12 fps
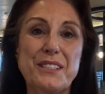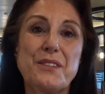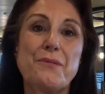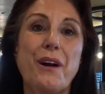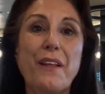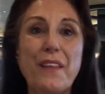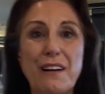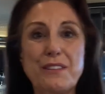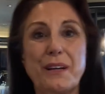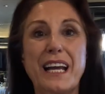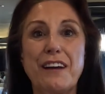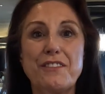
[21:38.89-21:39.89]
So it's one of those
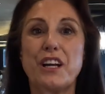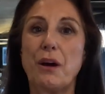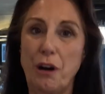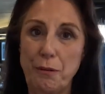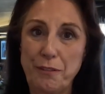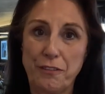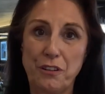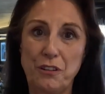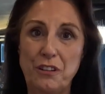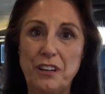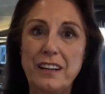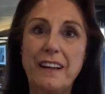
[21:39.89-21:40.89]
where you have to go up a
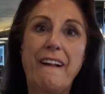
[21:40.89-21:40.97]
floor